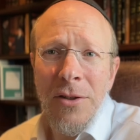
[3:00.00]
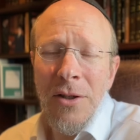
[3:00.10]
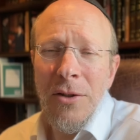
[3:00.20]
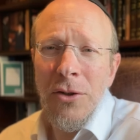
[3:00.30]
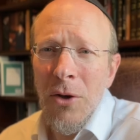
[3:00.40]

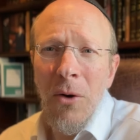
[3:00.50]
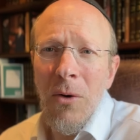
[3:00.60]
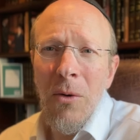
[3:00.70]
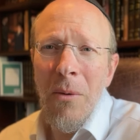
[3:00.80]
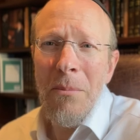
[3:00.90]

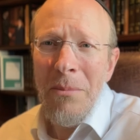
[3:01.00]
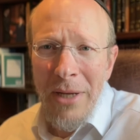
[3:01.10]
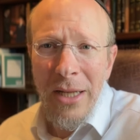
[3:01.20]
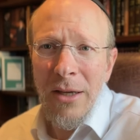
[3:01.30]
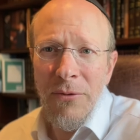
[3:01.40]
so
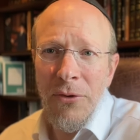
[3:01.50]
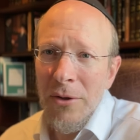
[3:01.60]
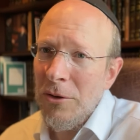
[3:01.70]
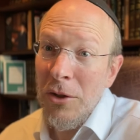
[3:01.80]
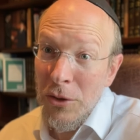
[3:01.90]

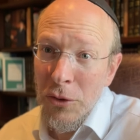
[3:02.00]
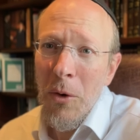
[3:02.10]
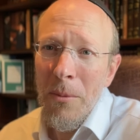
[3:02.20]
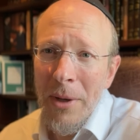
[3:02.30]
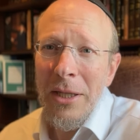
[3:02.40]
meaningful to
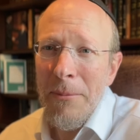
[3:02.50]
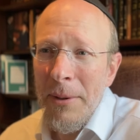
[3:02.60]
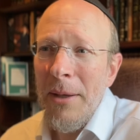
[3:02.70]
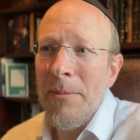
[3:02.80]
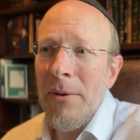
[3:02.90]
so many
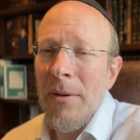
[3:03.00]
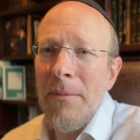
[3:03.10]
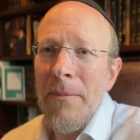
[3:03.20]
people